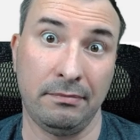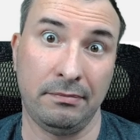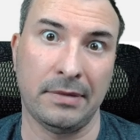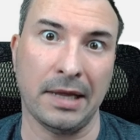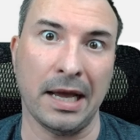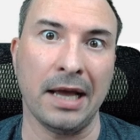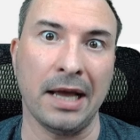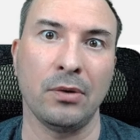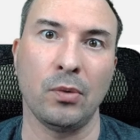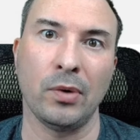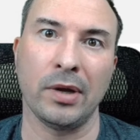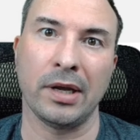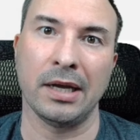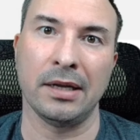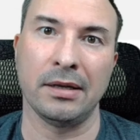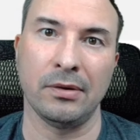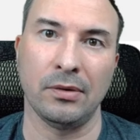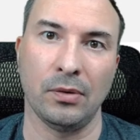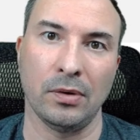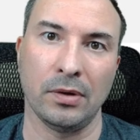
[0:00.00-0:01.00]
then we
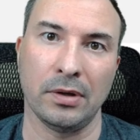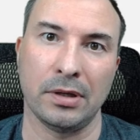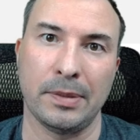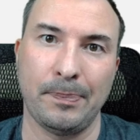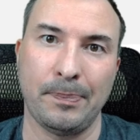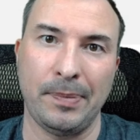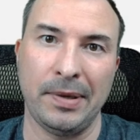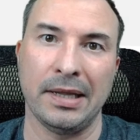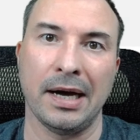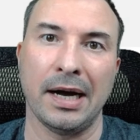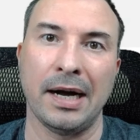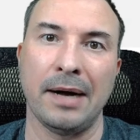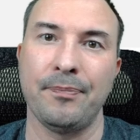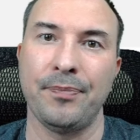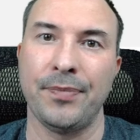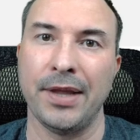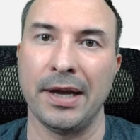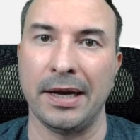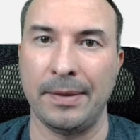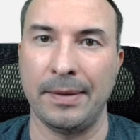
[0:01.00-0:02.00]
can speed
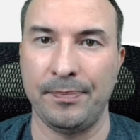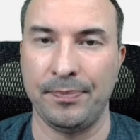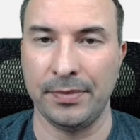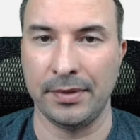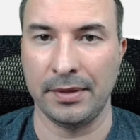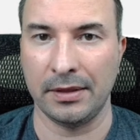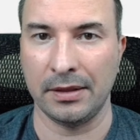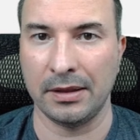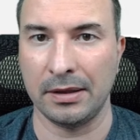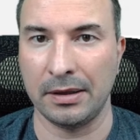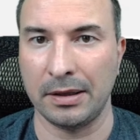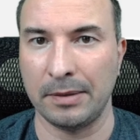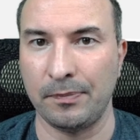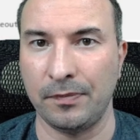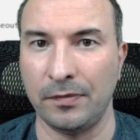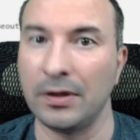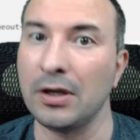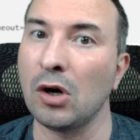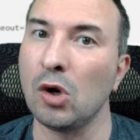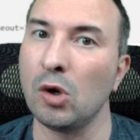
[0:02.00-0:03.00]
up the
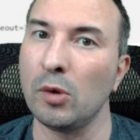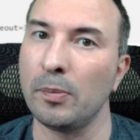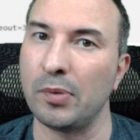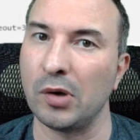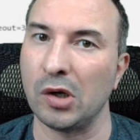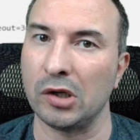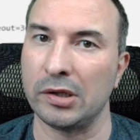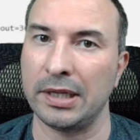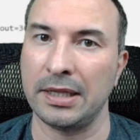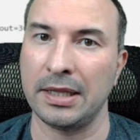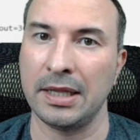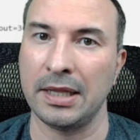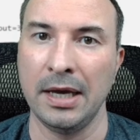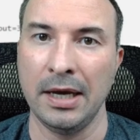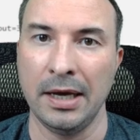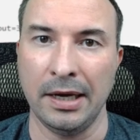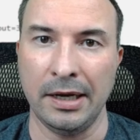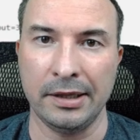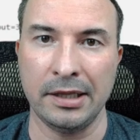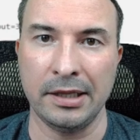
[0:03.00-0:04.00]
whole process.
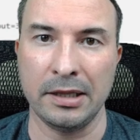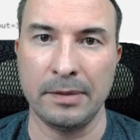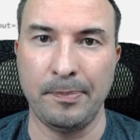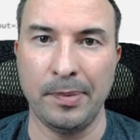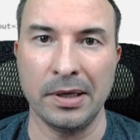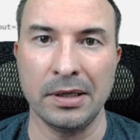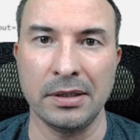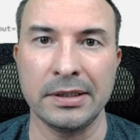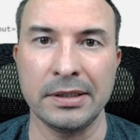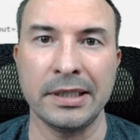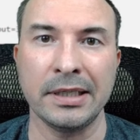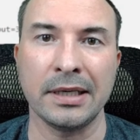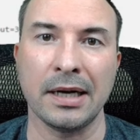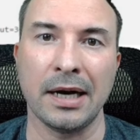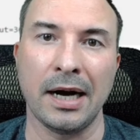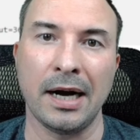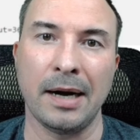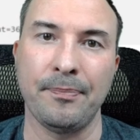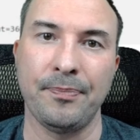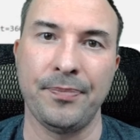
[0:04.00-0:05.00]
It is building
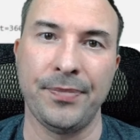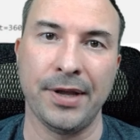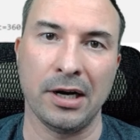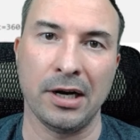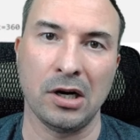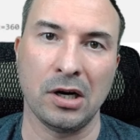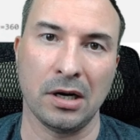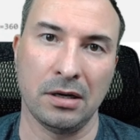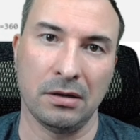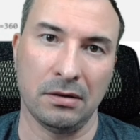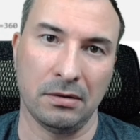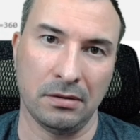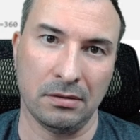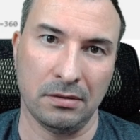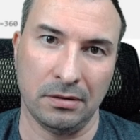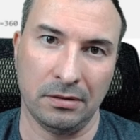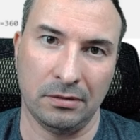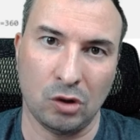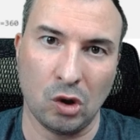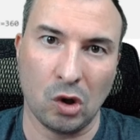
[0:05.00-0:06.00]
up the
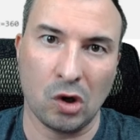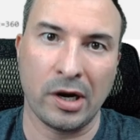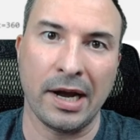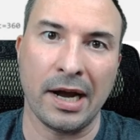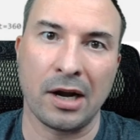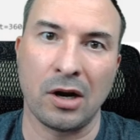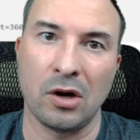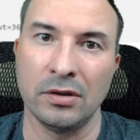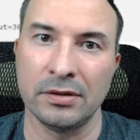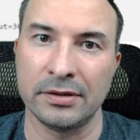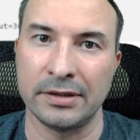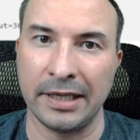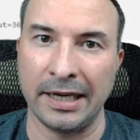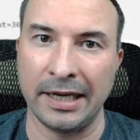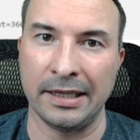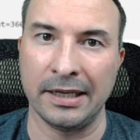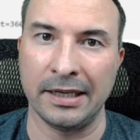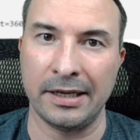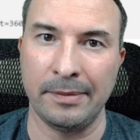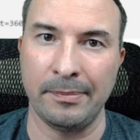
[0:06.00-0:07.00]
Docker
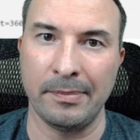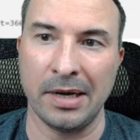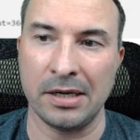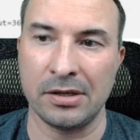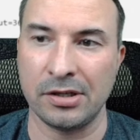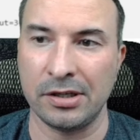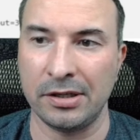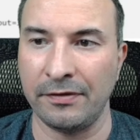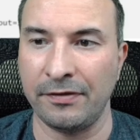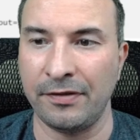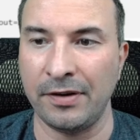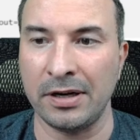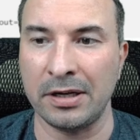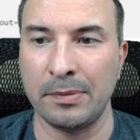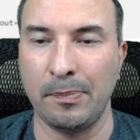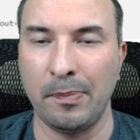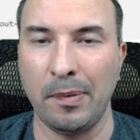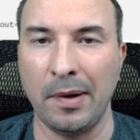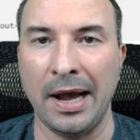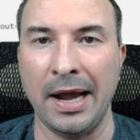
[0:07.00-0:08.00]
container image in the
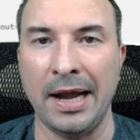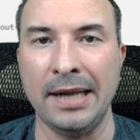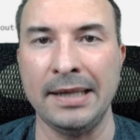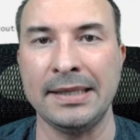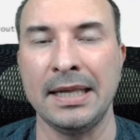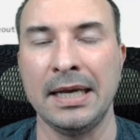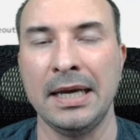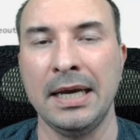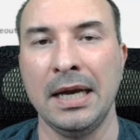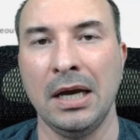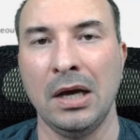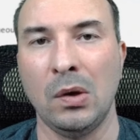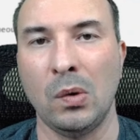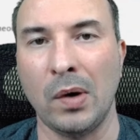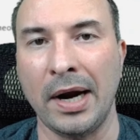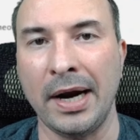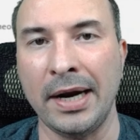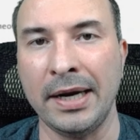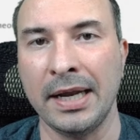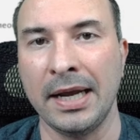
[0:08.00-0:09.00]
first place,
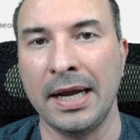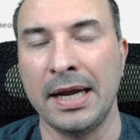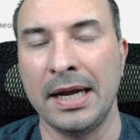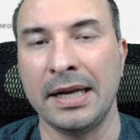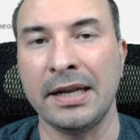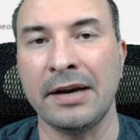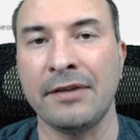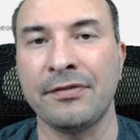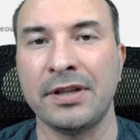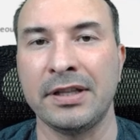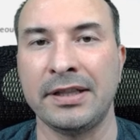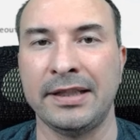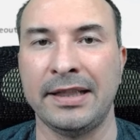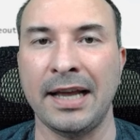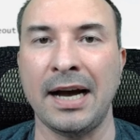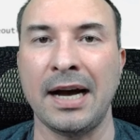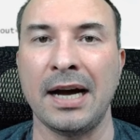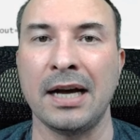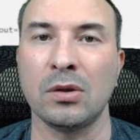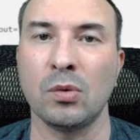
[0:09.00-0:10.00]
right? And after
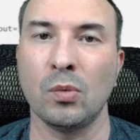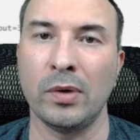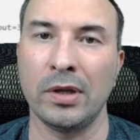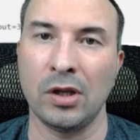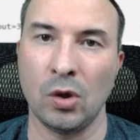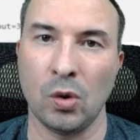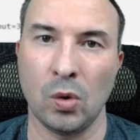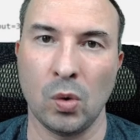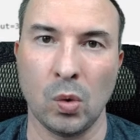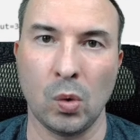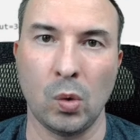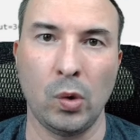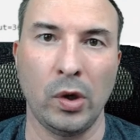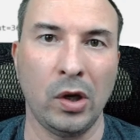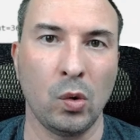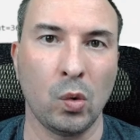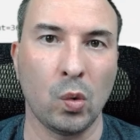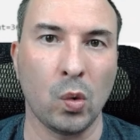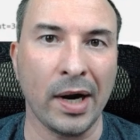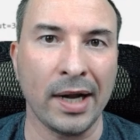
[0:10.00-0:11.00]
that, when you
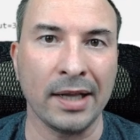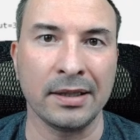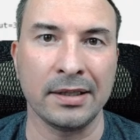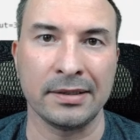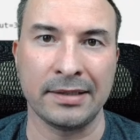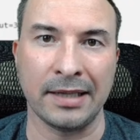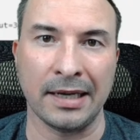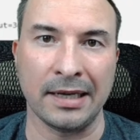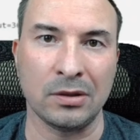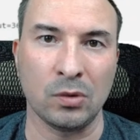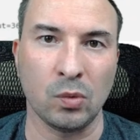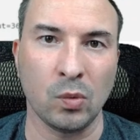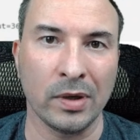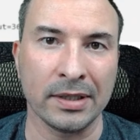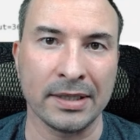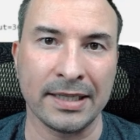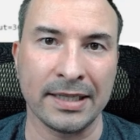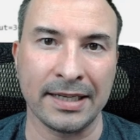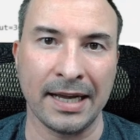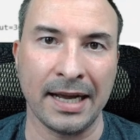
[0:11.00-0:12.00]
rerun the test
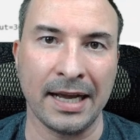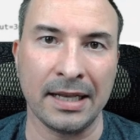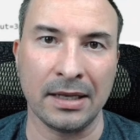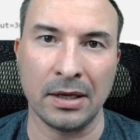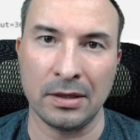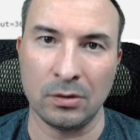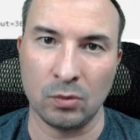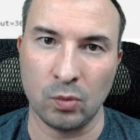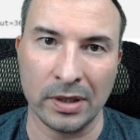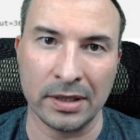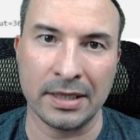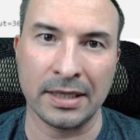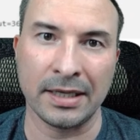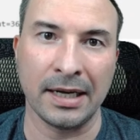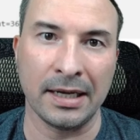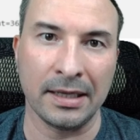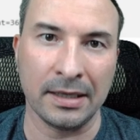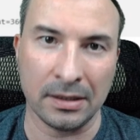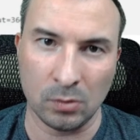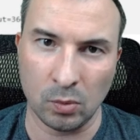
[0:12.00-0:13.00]
once again and once
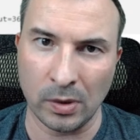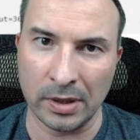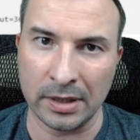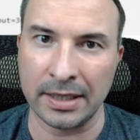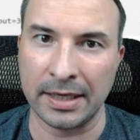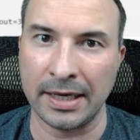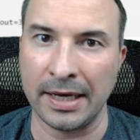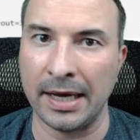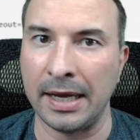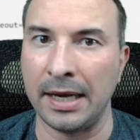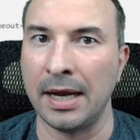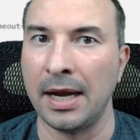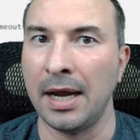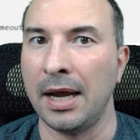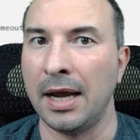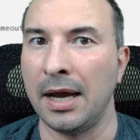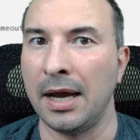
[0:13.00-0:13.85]
again and once again,